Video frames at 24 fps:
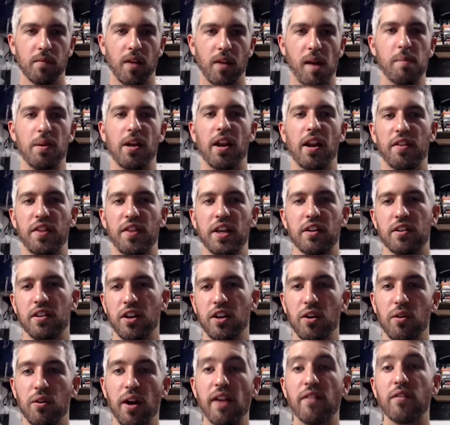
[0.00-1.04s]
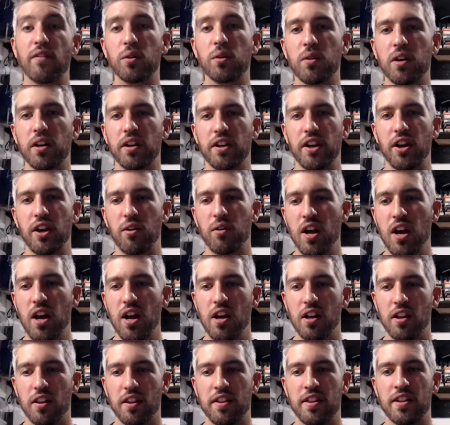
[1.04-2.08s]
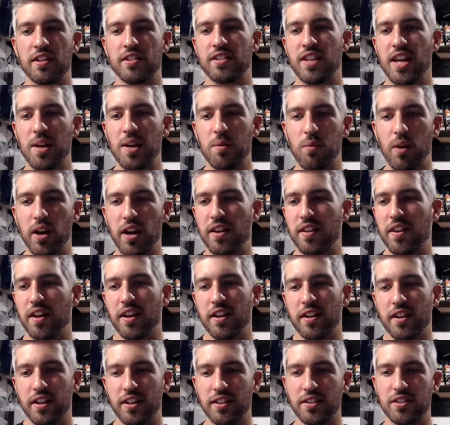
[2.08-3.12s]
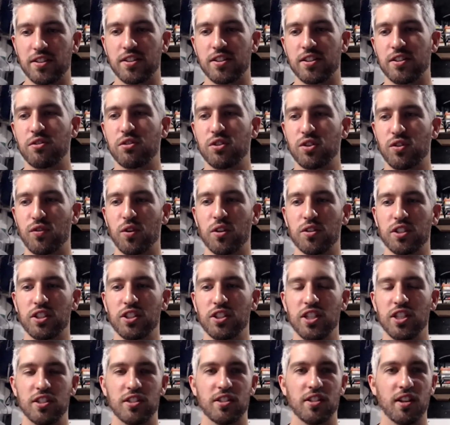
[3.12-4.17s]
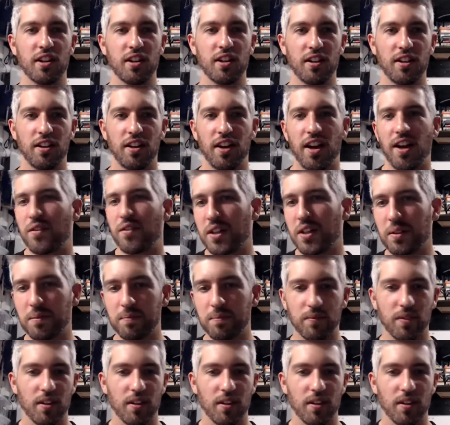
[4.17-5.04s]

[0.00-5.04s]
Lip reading: I mean, I think, everyone, in the same way that it's useful to just have a